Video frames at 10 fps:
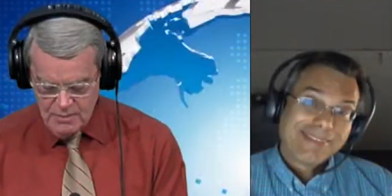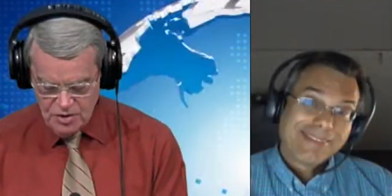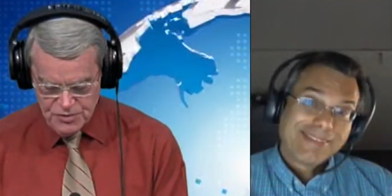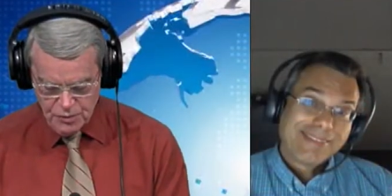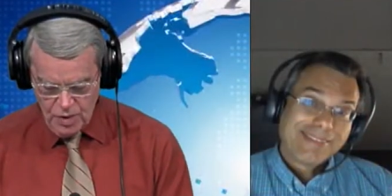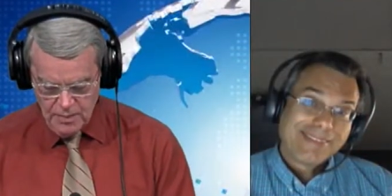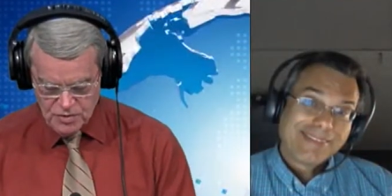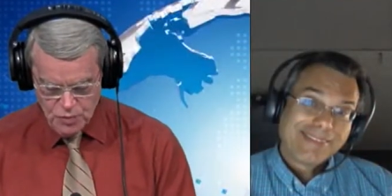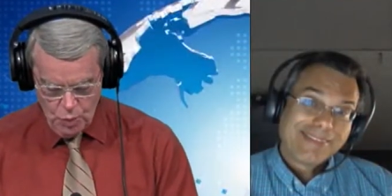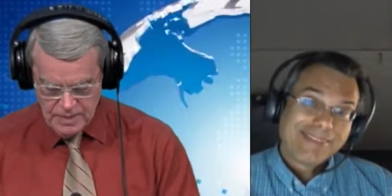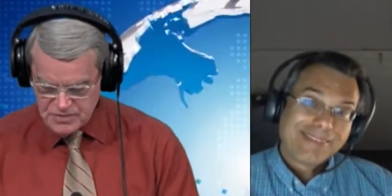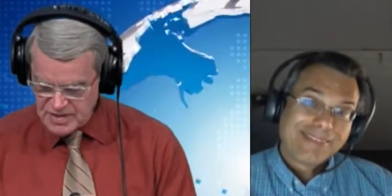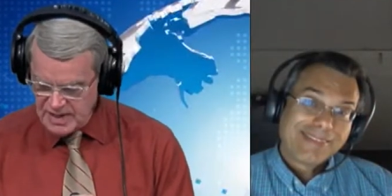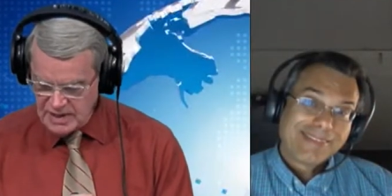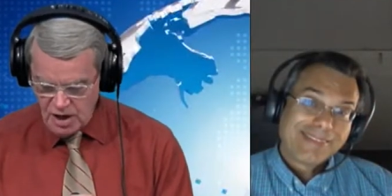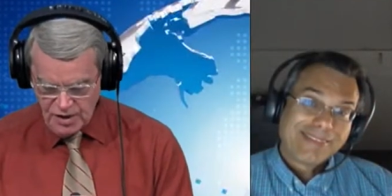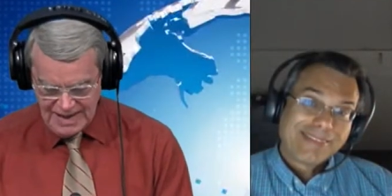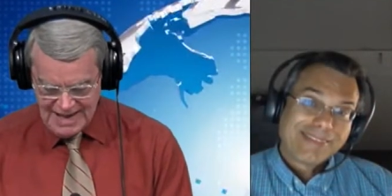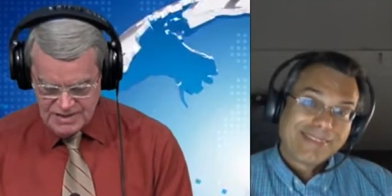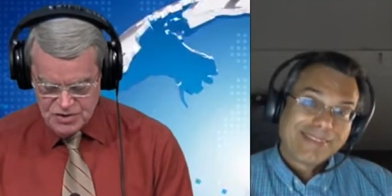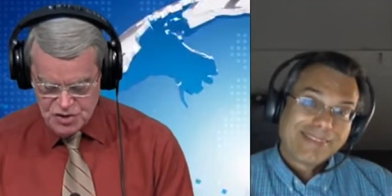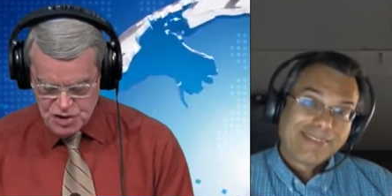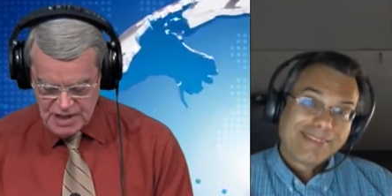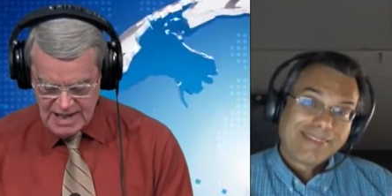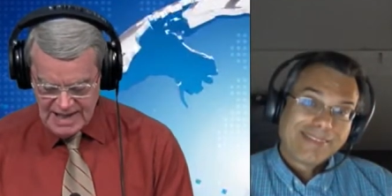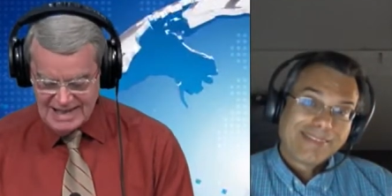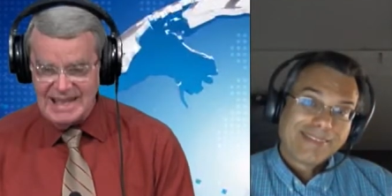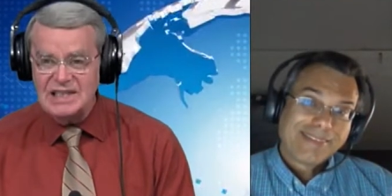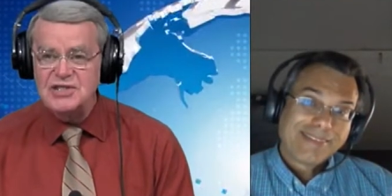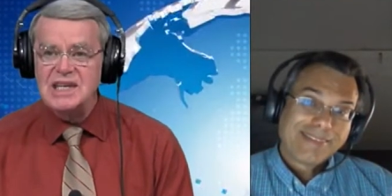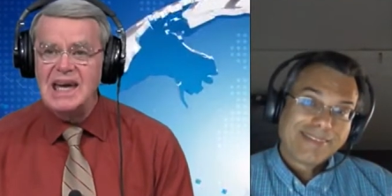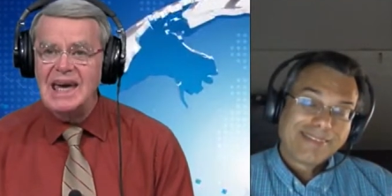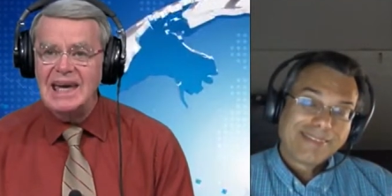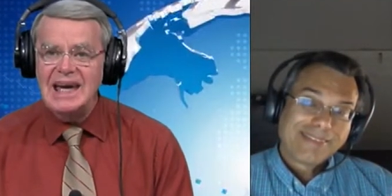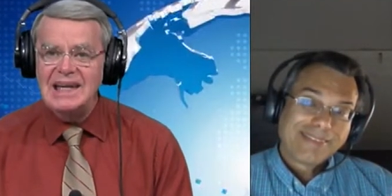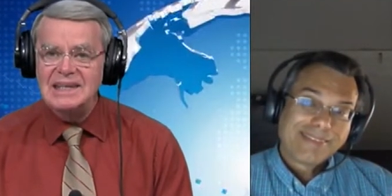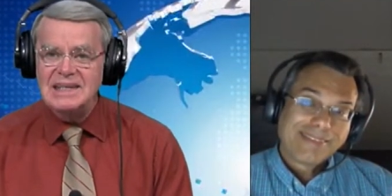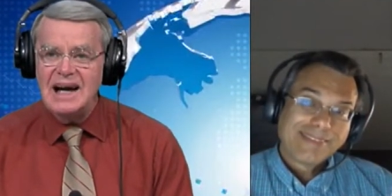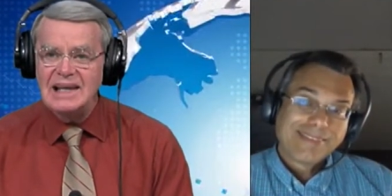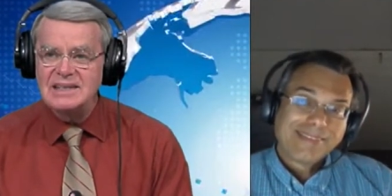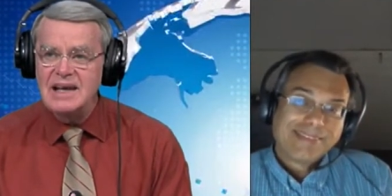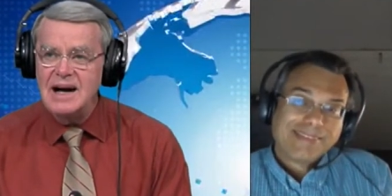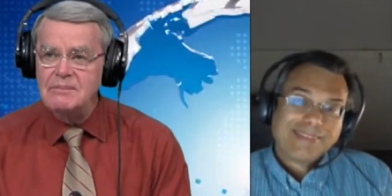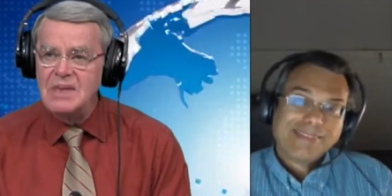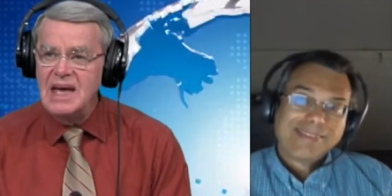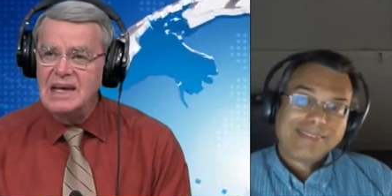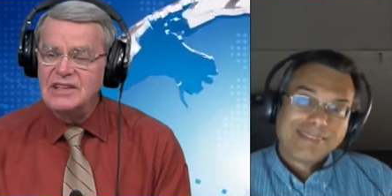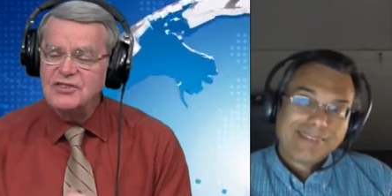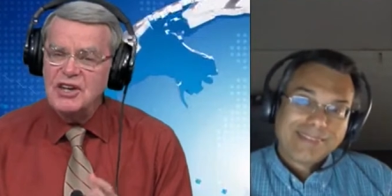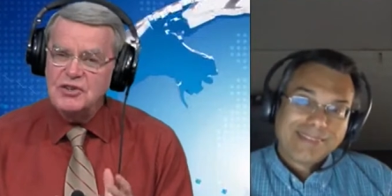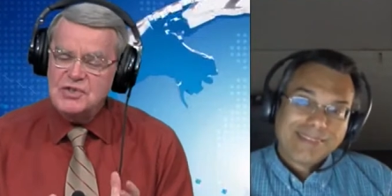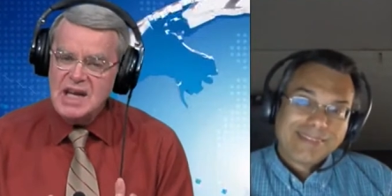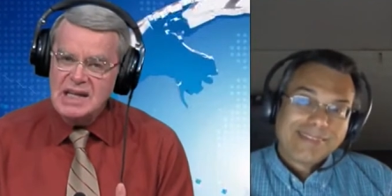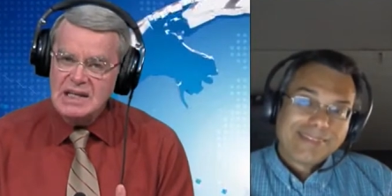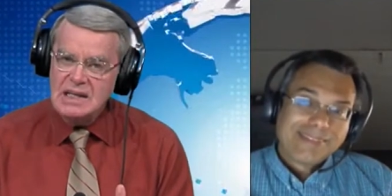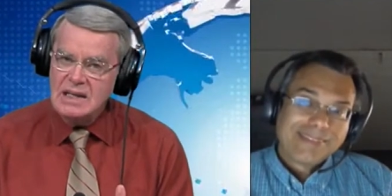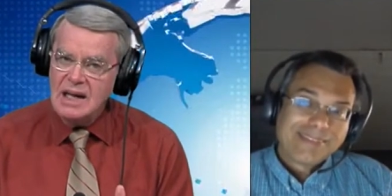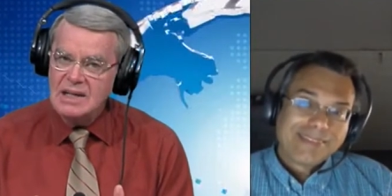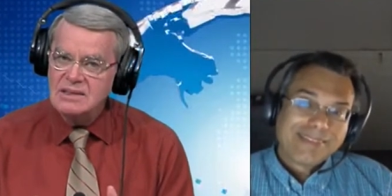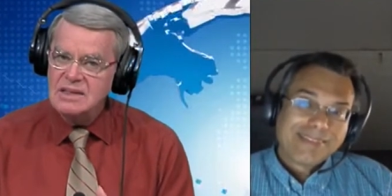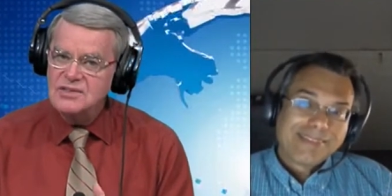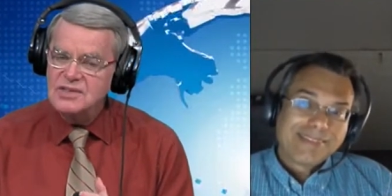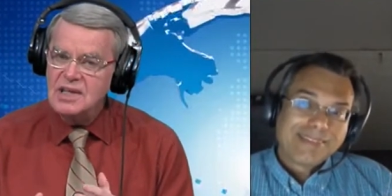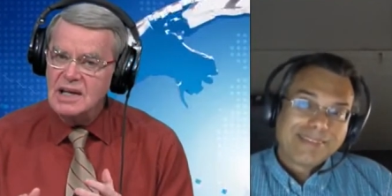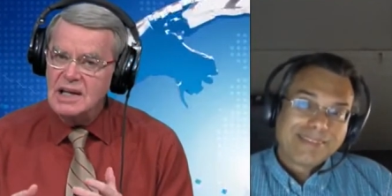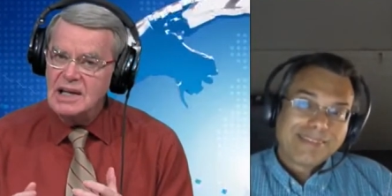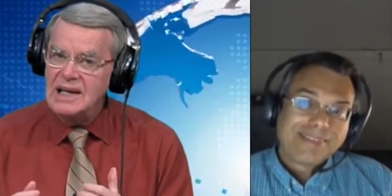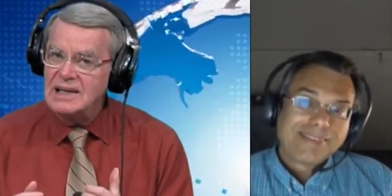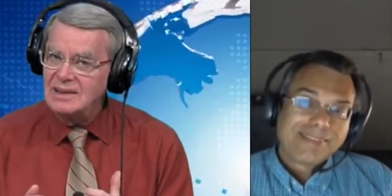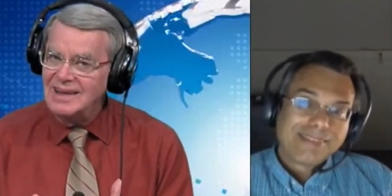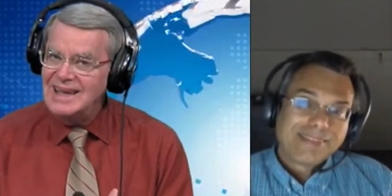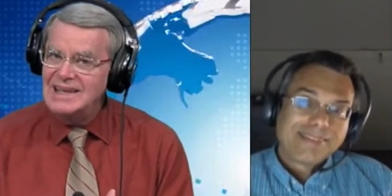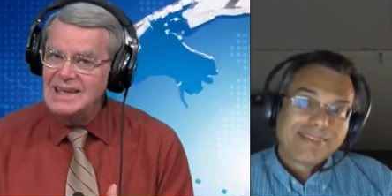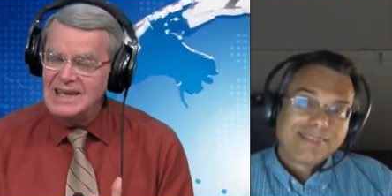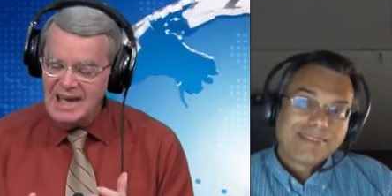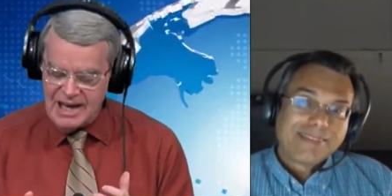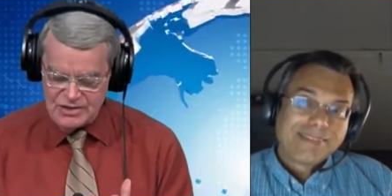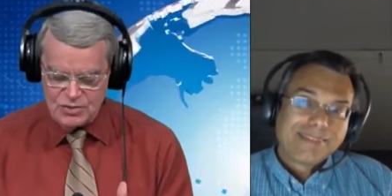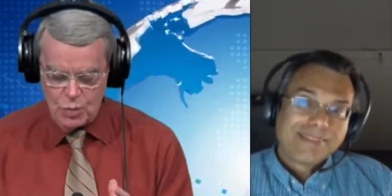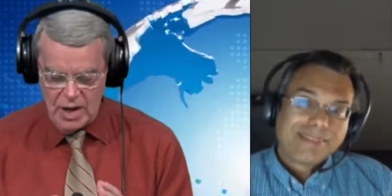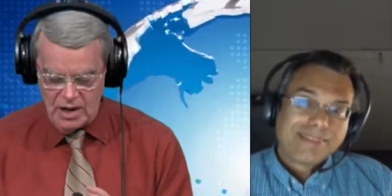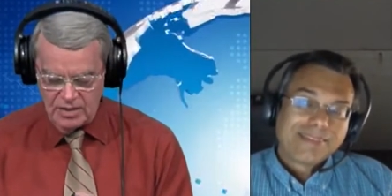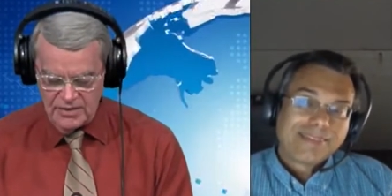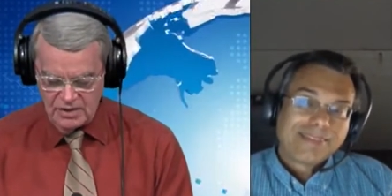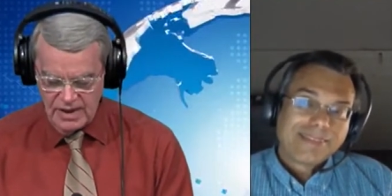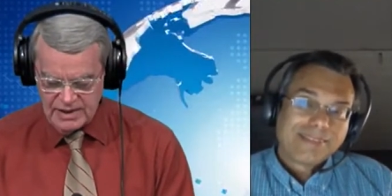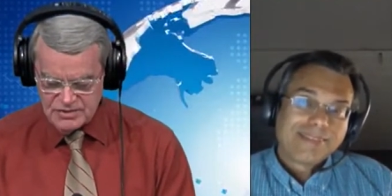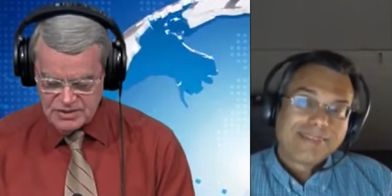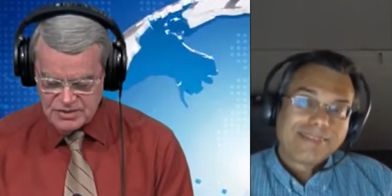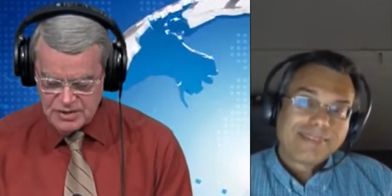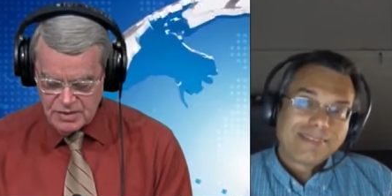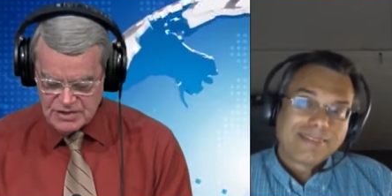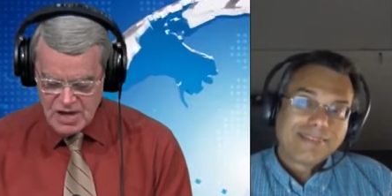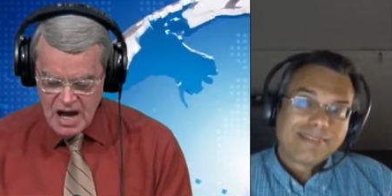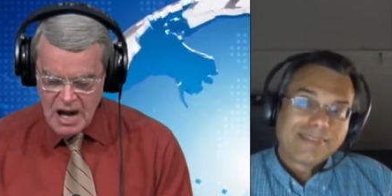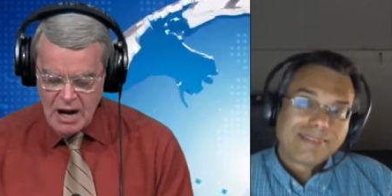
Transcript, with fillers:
Speaker 1: also at Robert's website, rgaetan, G-A-E-T-A-N.com. It's entertaining and it's uh, enlightening as well, the Legacy series.